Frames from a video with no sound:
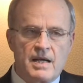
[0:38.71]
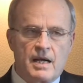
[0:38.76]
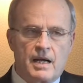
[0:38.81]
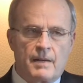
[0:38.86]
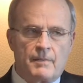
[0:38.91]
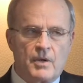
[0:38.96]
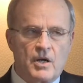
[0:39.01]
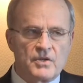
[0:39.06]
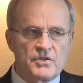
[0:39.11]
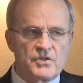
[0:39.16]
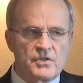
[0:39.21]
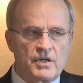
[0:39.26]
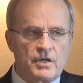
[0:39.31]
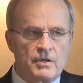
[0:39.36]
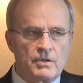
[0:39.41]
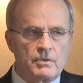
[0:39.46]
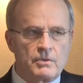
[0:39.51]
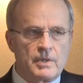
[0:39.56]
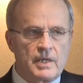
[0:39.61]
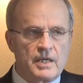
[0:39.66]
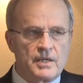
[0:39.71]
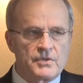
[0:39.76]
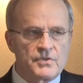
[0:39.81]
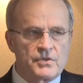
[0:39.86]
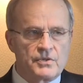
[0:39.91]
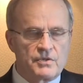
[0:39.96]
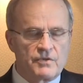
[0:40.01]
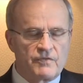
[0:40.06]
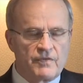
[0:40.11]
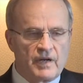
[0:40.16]
I'm also uh,
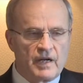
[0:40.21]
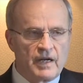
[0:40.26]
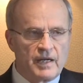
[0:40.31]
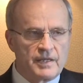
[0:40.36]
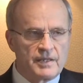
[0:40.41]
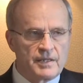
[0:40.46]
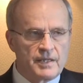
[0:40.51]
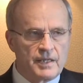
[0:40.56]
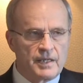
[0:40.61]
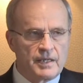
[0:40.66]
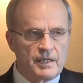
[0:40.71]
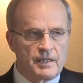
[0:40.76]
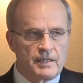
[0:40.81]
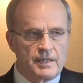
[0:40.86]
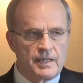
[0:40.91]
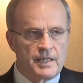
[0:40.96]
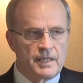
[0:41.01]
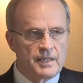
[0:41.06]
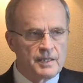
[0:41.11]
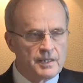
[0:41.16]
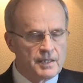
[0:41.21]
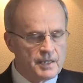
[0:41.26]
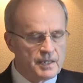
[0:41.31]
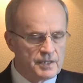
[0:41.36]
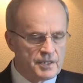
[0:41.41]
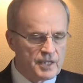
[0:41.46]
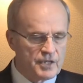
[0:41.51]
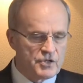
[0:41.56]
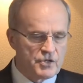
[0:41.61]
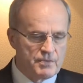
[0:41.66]
certified uh, in
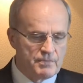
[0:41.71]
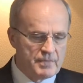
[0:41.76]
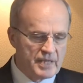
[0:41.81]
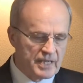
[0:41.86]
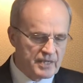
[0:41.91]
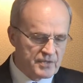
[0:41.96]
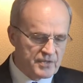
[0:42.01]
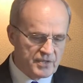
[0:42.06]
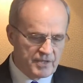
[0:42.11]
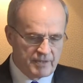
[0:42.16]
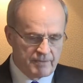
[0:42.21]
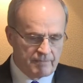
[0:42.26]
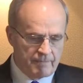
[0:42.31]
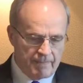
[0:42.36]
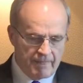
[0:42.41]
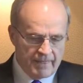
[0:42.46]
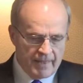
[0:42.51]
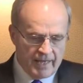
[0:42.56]
addiction medicine.